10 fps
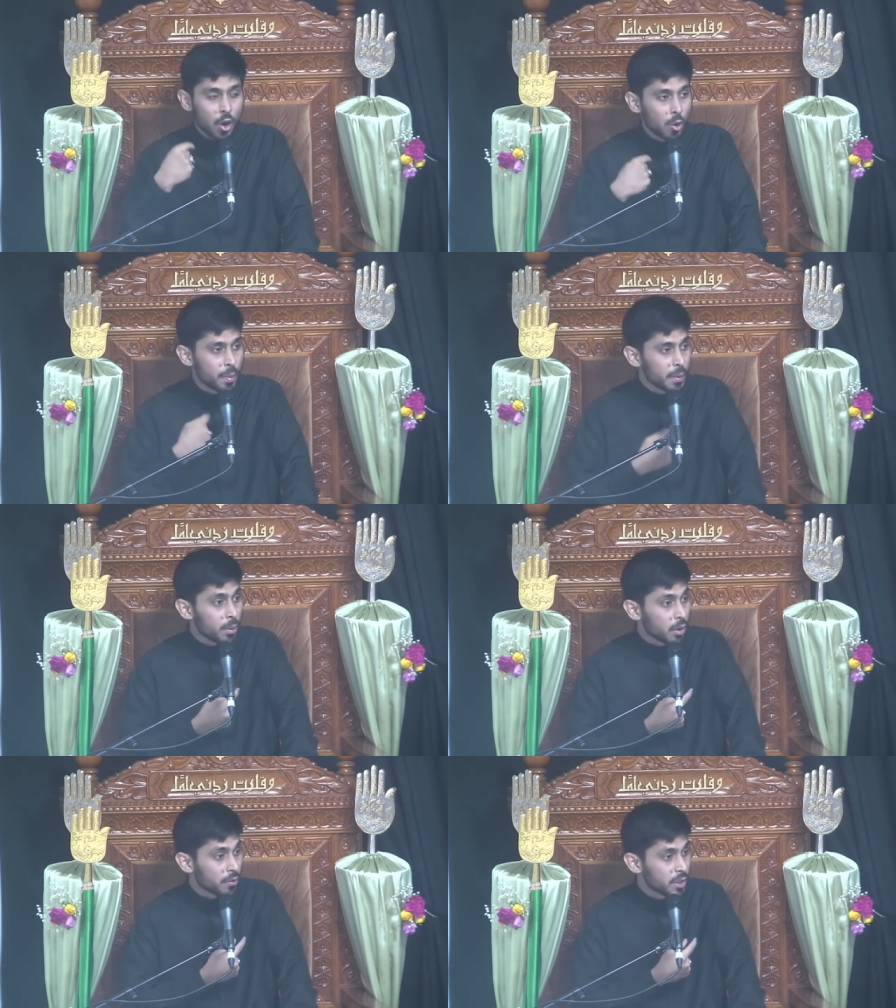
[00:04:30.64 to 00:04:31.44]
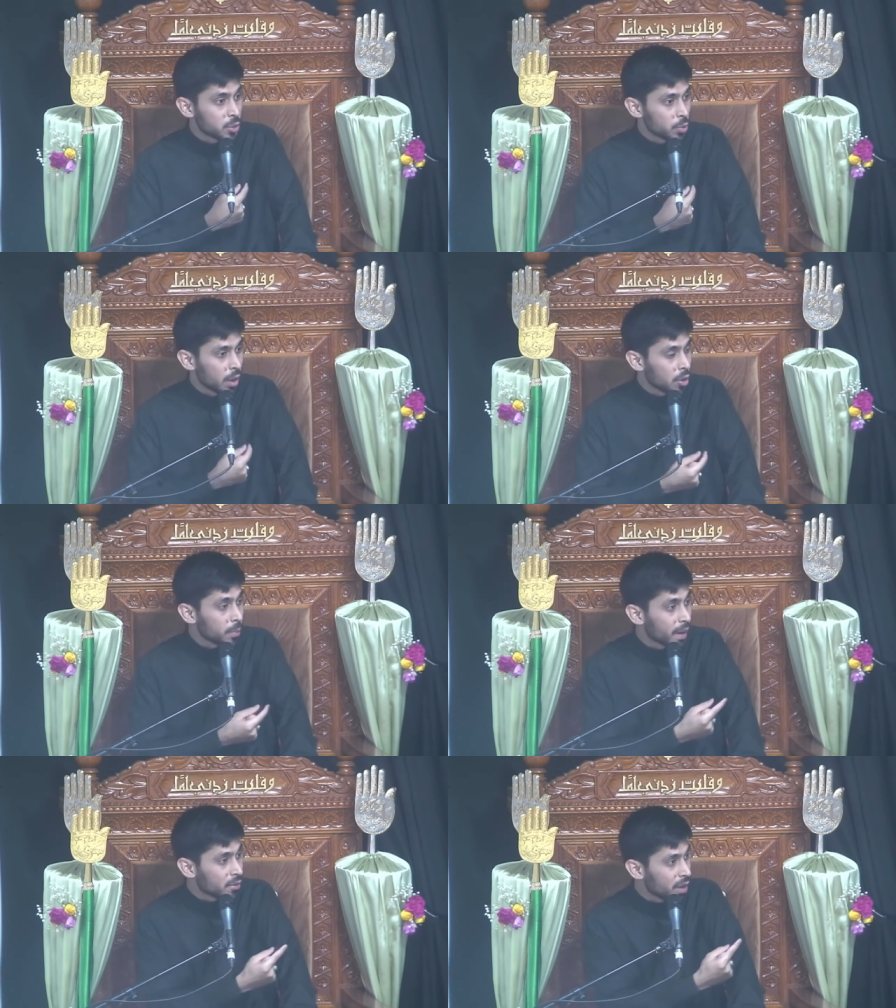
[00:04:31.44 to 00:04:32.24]
O people of this world,
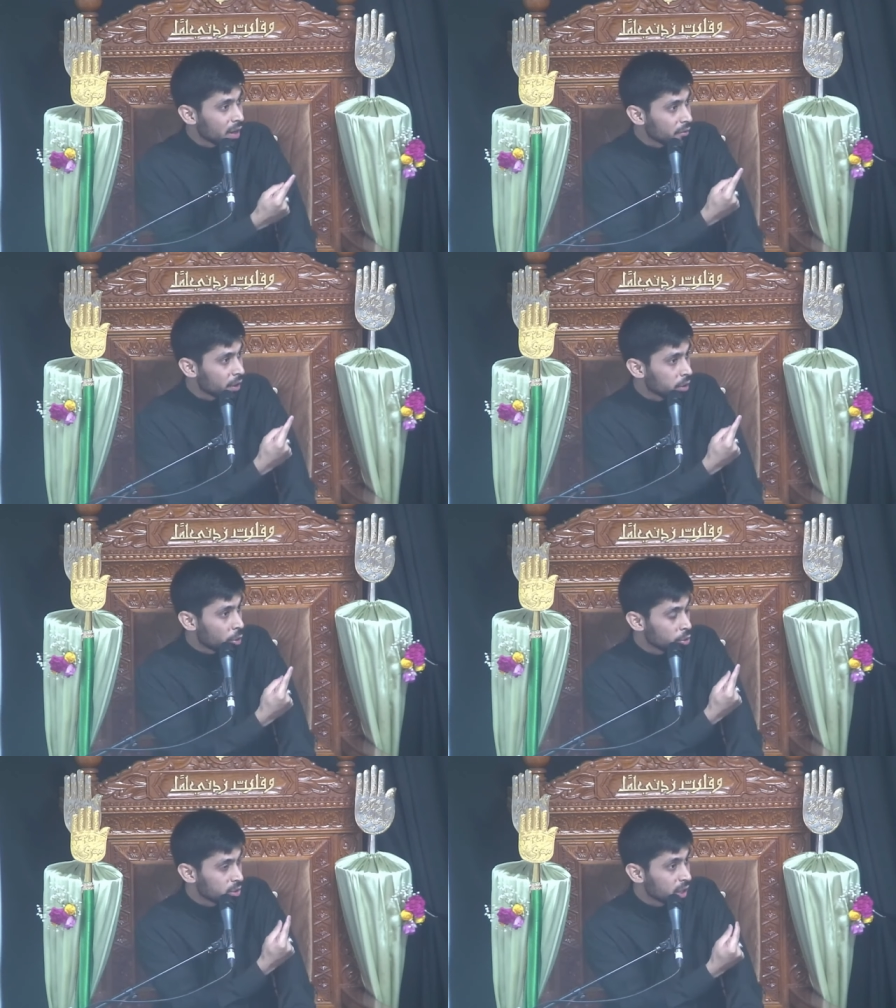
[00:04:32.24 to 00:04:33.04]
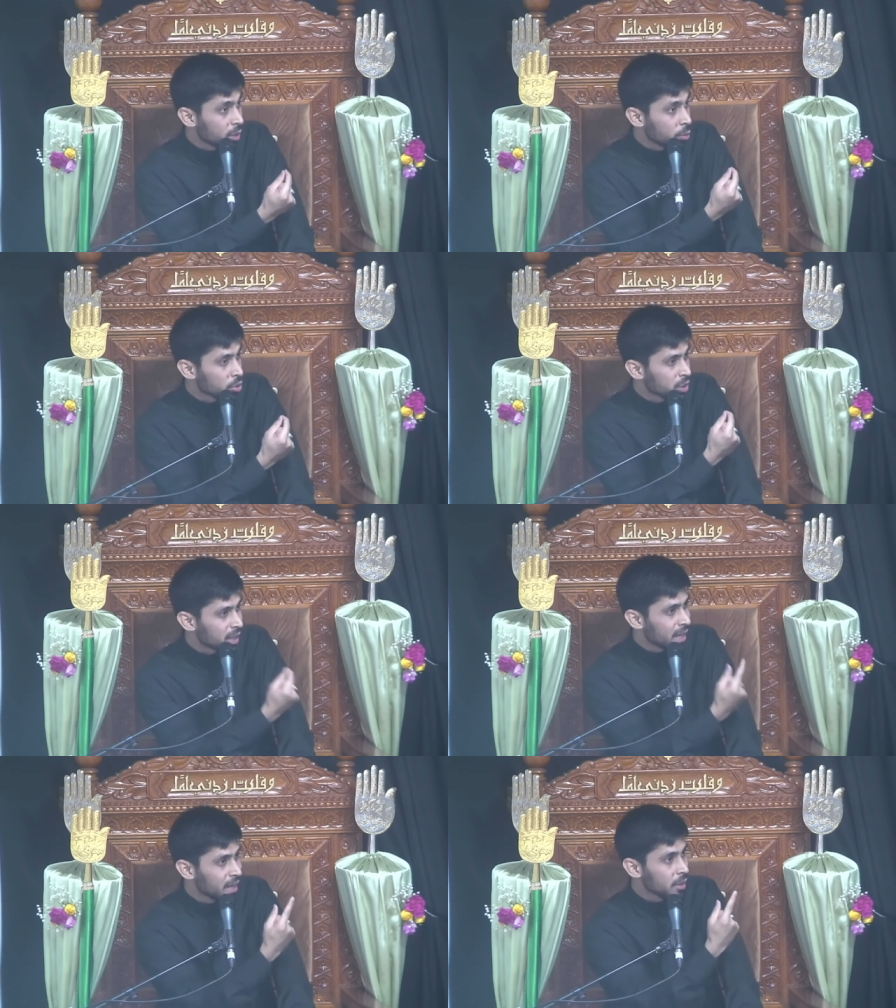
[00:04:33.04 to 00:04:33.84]
my grandfather Hussein was
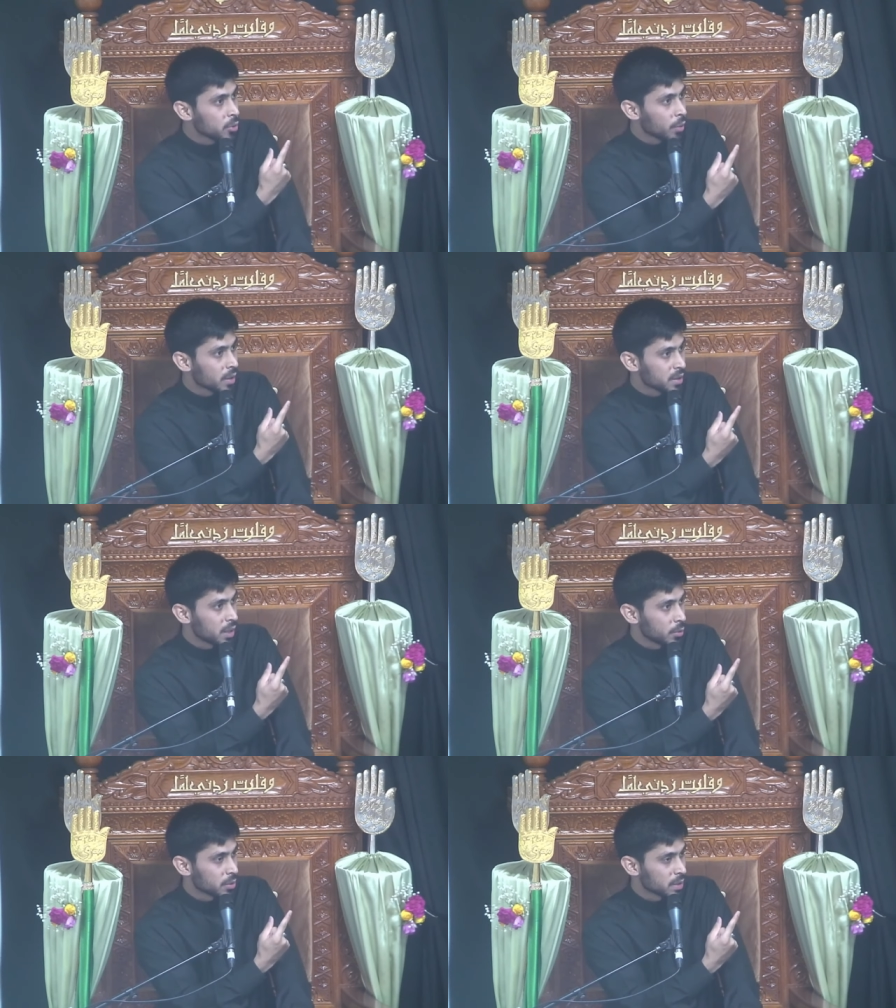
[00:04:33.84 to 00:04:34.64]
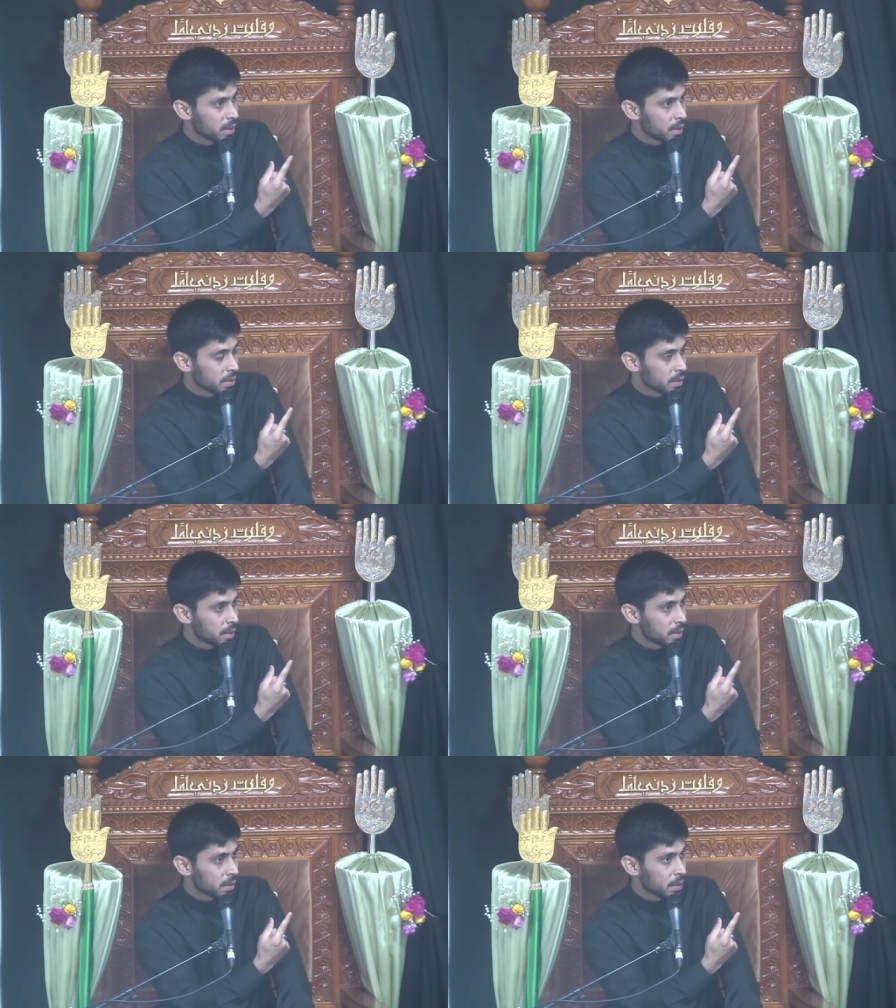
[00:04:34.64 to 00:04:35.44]
killed whilst he was thirsty.